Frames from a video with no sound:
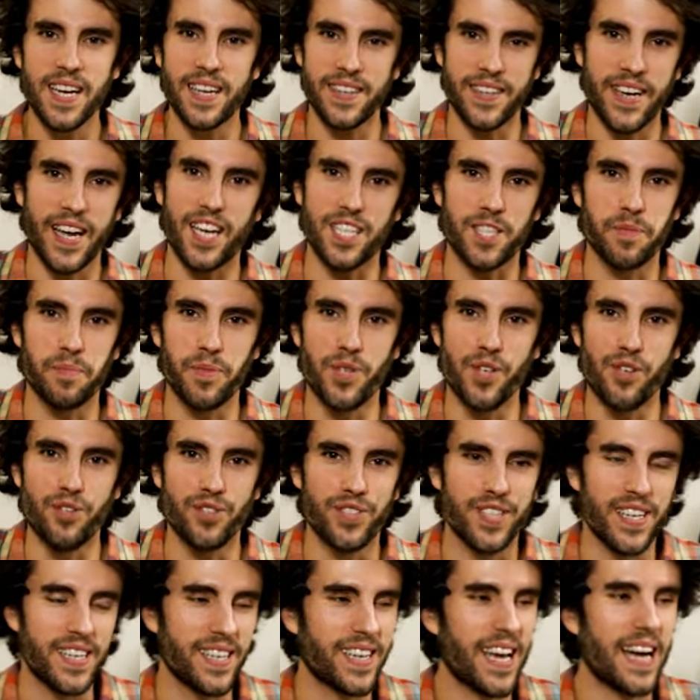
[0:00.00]
There's
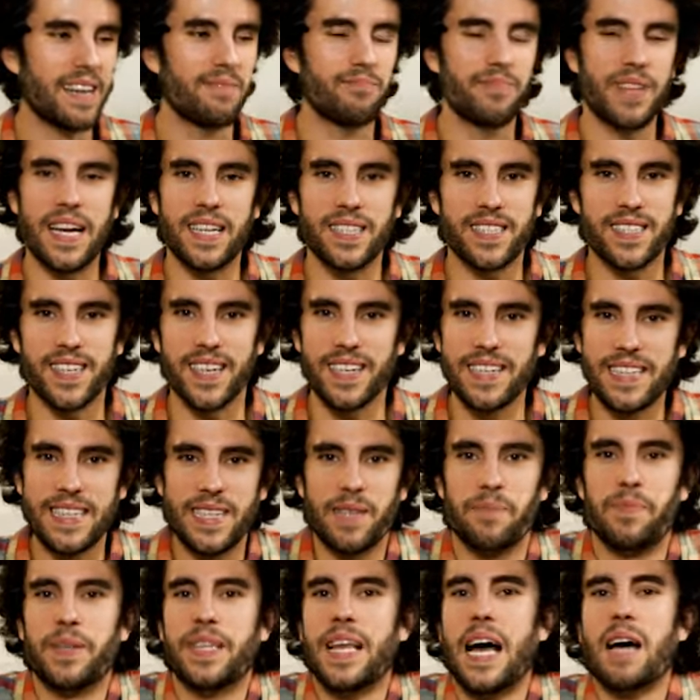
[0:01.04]
music, I'm dancing a
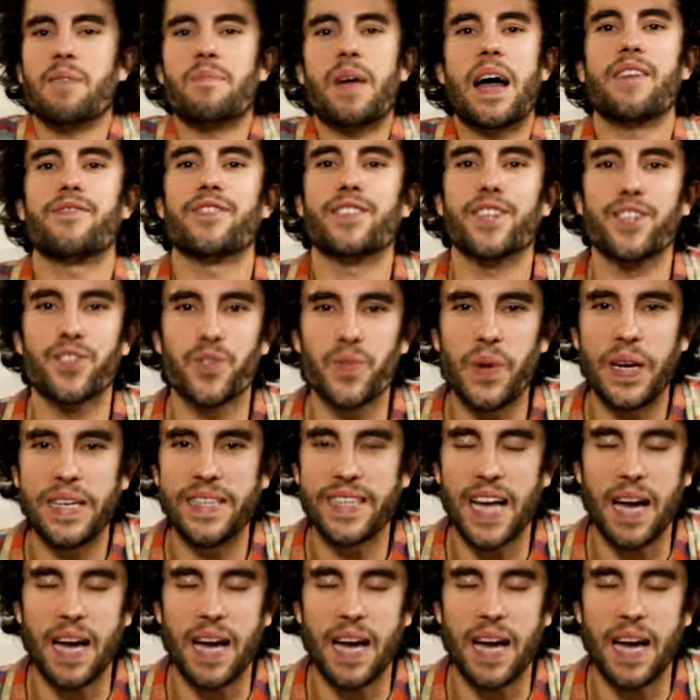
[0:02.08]
little bit, I'm having a great